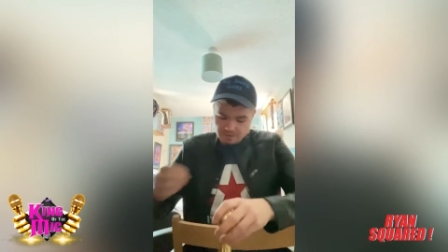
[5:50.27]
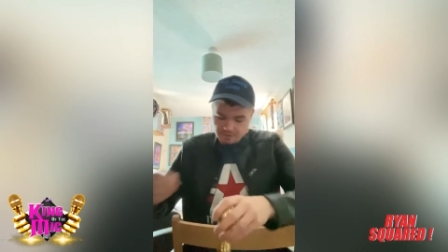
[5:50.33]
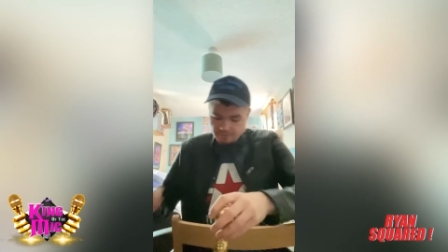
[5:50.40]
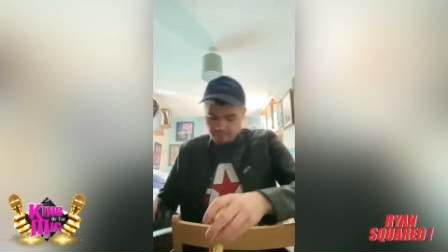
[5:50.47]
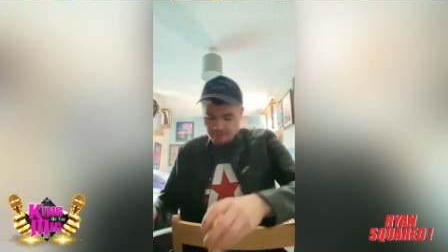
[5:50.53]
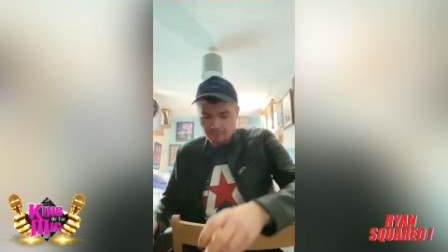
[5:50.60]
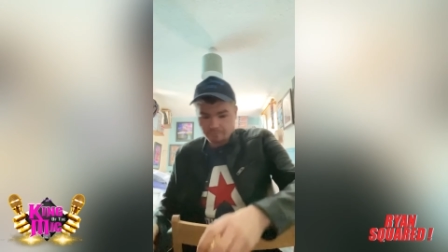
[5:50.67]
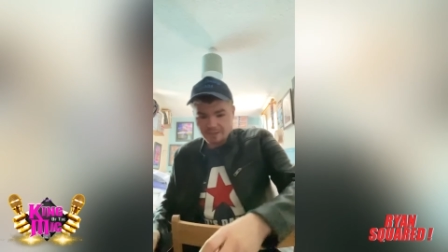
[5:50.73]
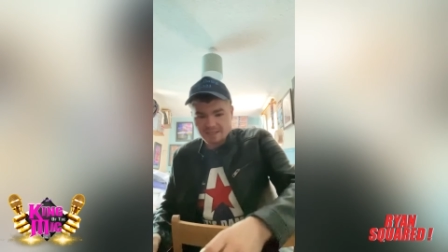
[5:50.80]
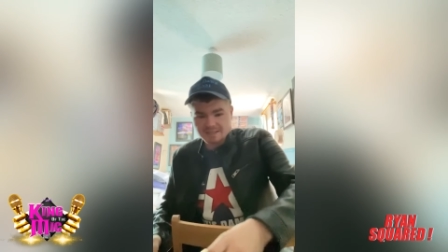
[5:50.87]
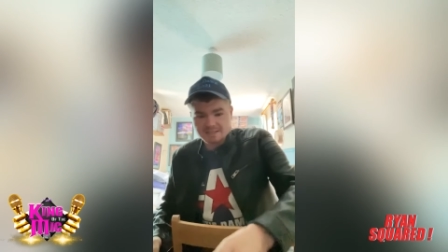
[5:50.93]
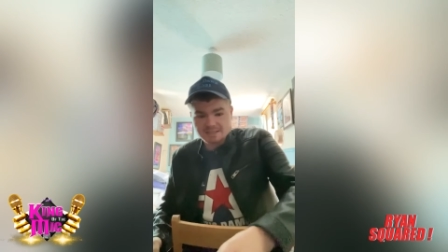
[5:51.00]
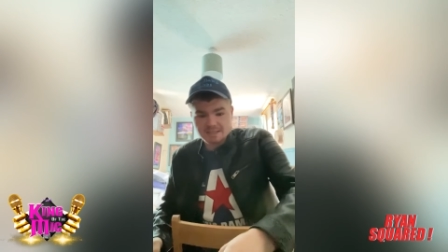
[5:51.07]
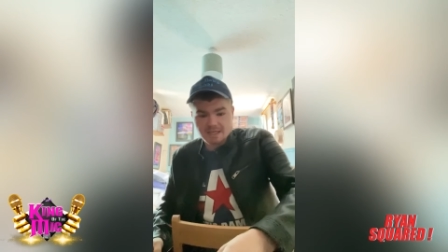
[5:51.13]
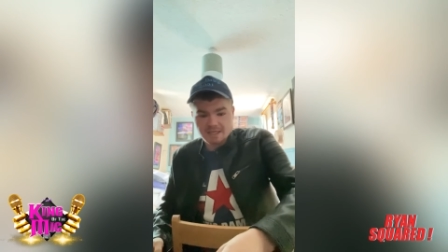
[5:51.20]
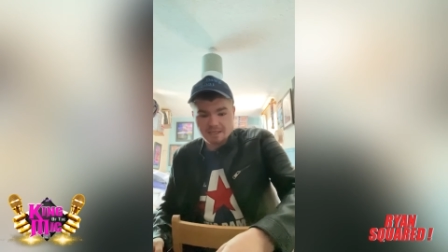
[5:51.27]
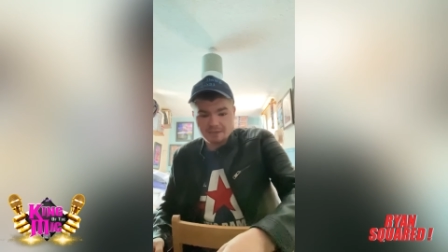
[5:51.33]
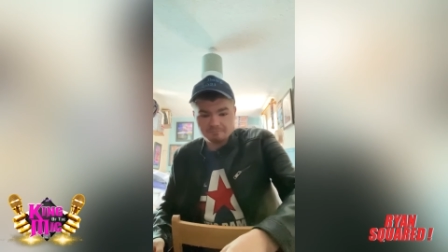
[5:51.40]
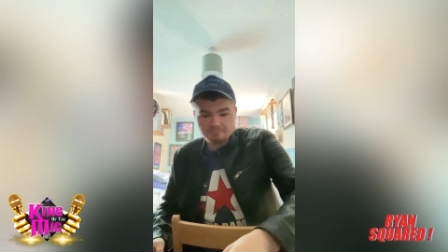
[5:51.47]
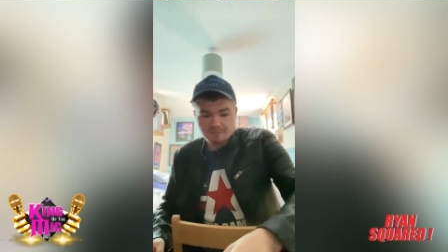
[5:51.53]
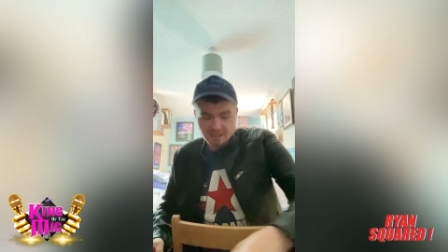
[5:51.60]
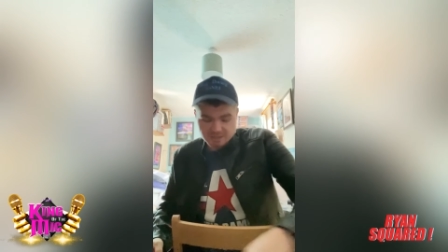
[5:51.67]
But I'm going to entertain it.
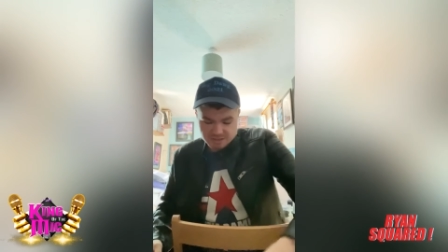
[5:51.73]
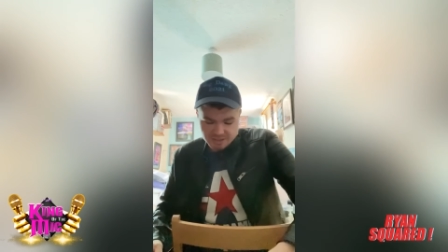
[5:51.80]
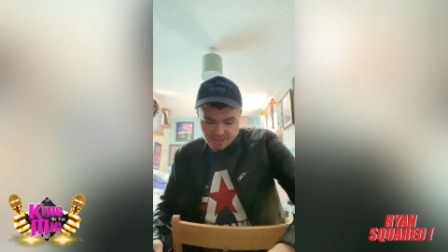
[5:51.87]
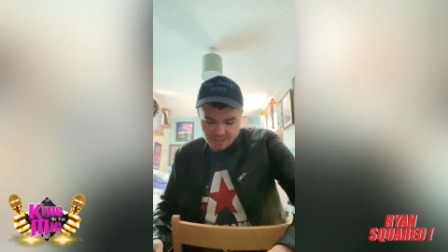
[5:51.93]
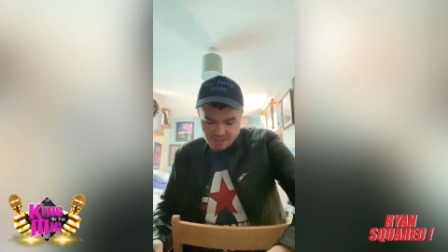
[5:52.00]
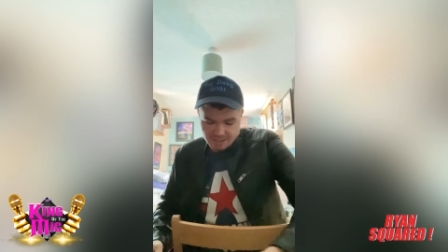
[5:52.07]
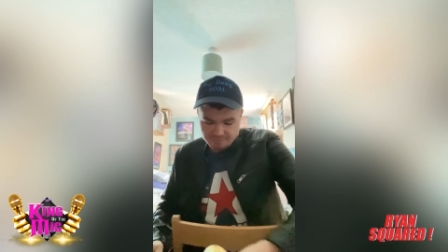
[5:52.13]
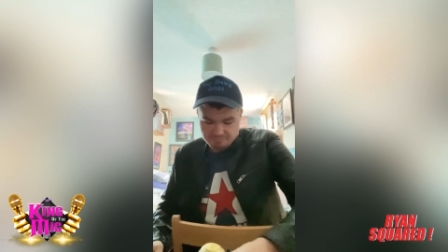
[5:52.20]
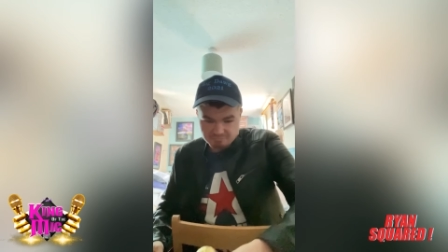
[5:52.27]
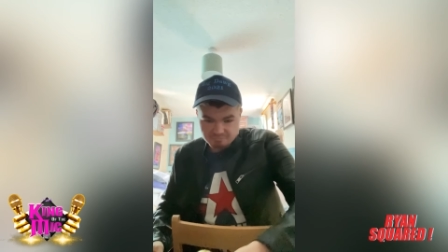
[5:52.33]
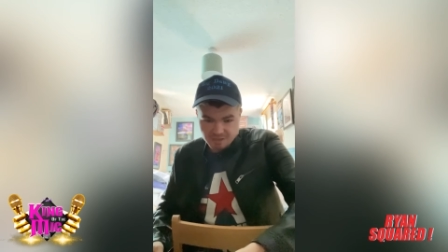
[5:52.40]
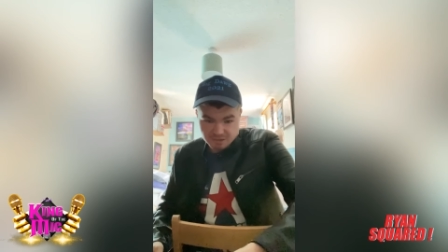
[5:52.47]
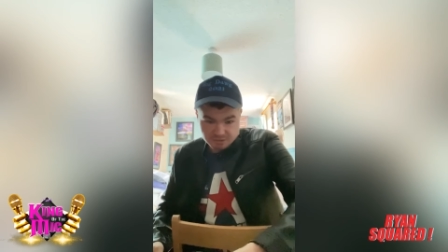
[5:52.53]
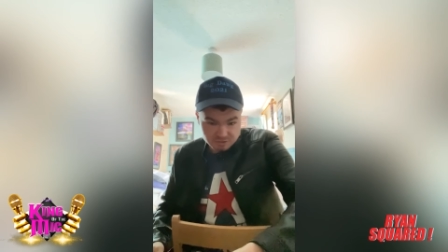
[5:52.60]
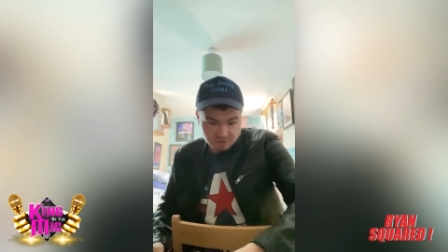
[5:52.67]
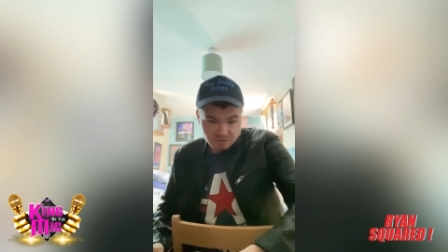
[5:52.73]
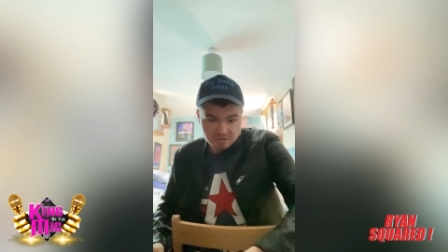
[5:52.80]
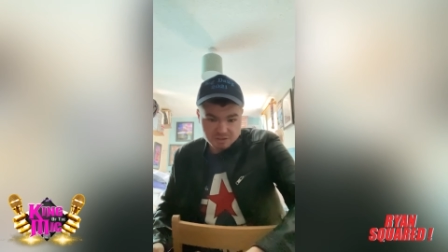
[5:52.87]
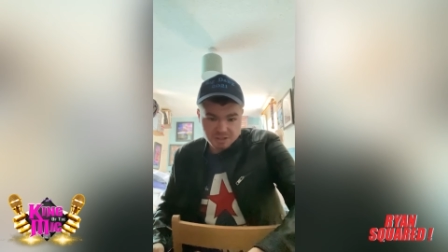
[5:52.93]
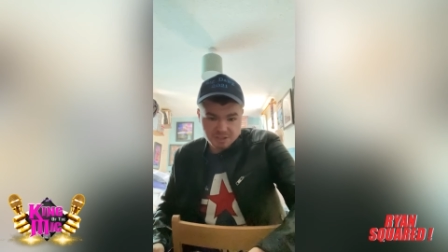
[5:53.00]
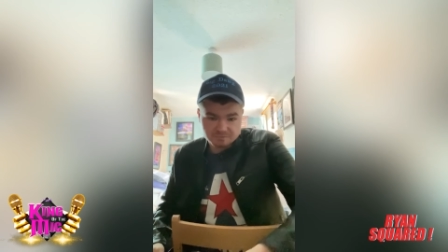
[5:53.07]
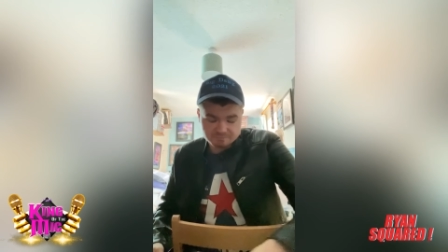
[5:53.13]
I'll sit here. I'll talk
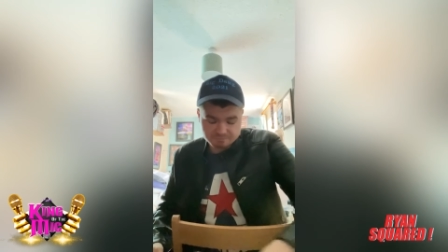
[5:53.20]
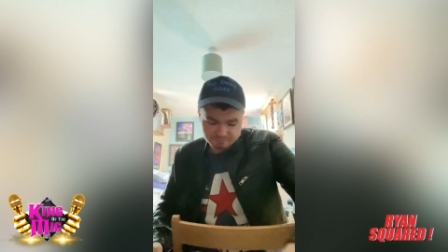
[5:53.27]
to you